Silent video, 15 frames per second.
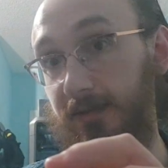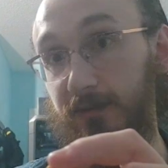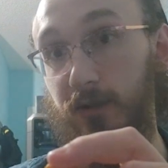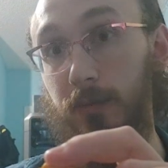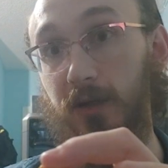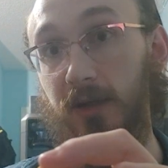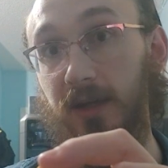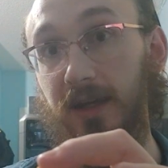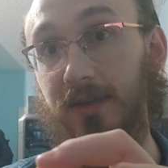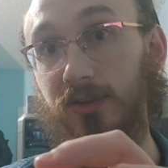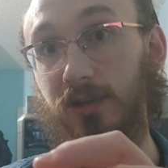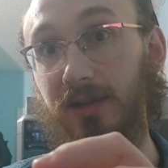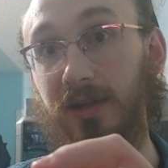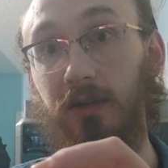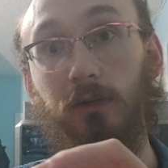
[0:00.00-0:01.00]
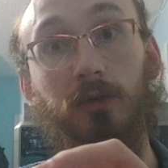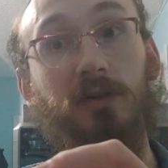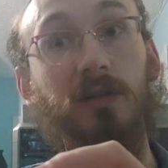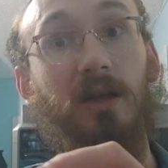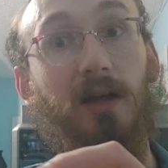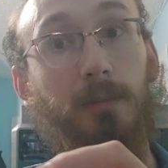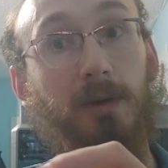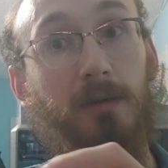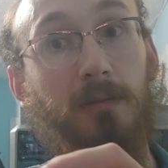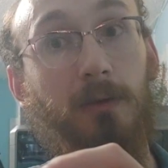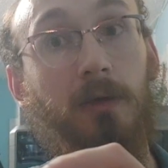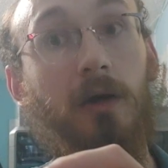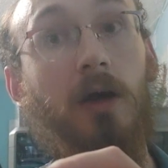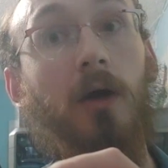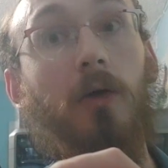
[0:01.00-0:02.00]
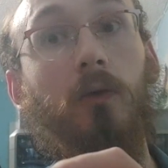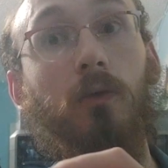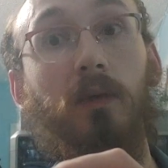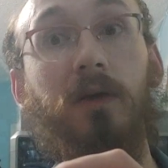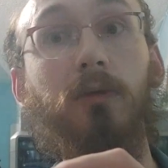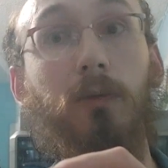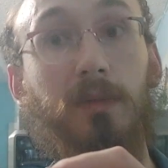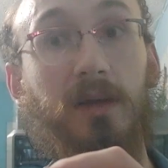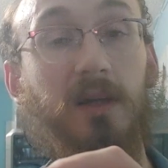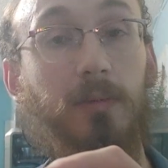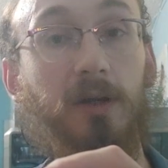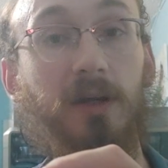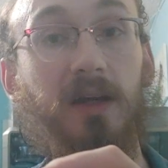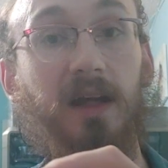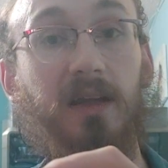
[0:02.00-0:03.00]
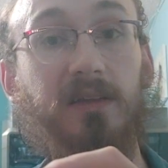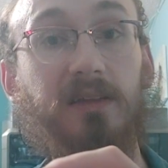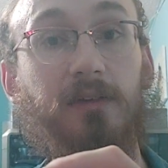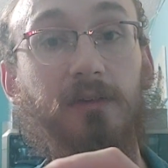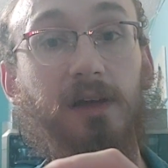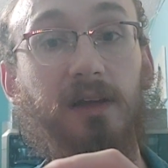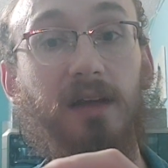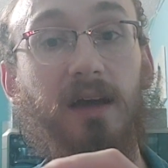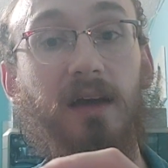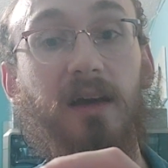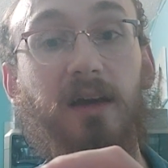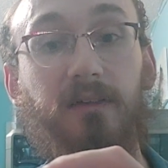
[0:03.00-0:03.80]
of communication and lose a lot of people. We will be communicating stuff like that.